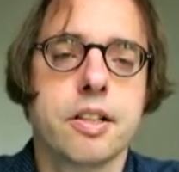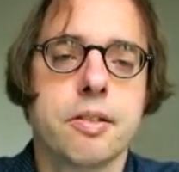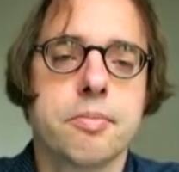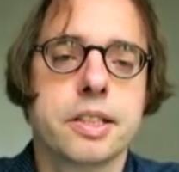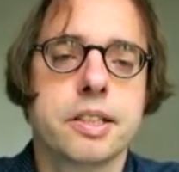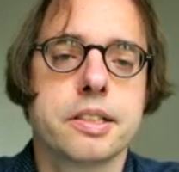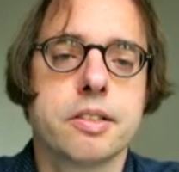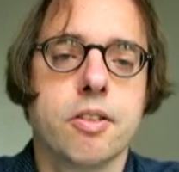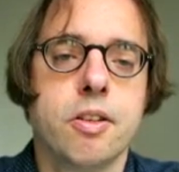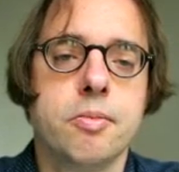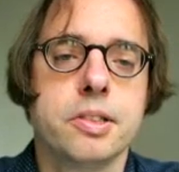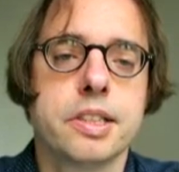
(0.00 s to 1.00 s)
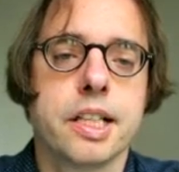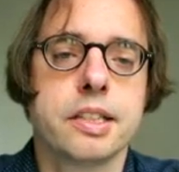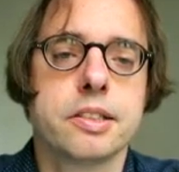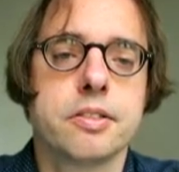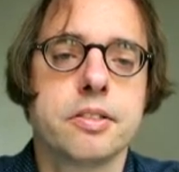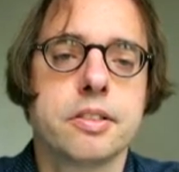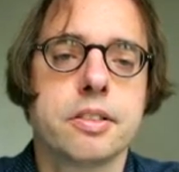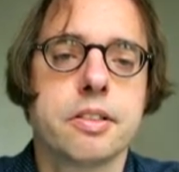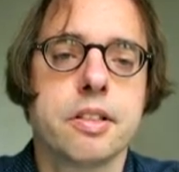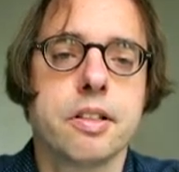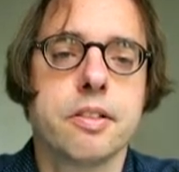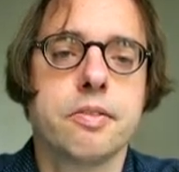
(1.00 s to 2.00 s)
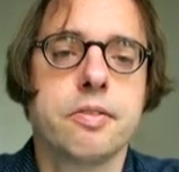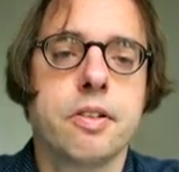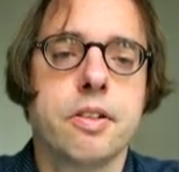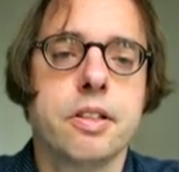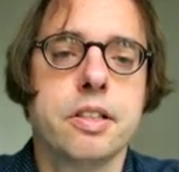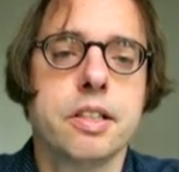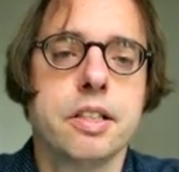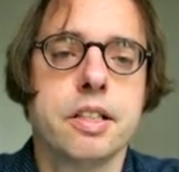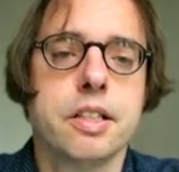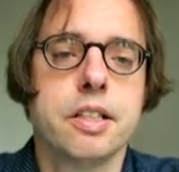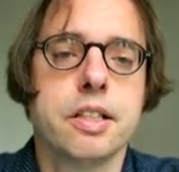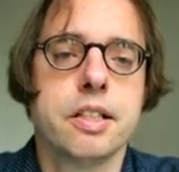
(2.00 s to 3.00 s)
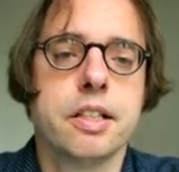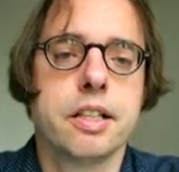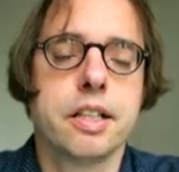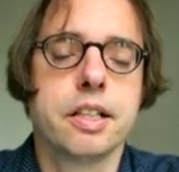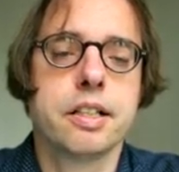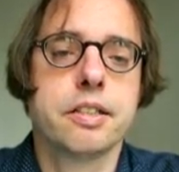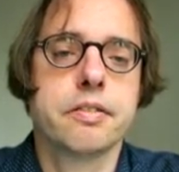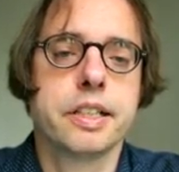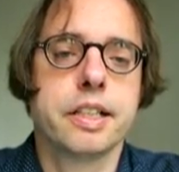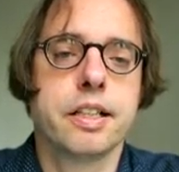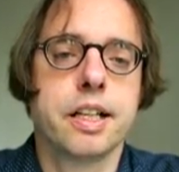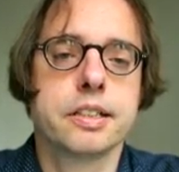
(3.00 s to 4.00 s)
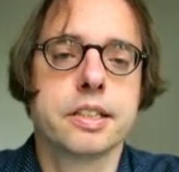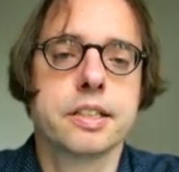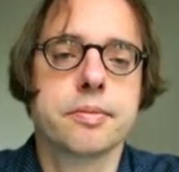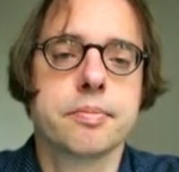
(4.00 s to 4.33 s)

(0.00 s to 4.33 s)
but it's almost as good for 3 classes.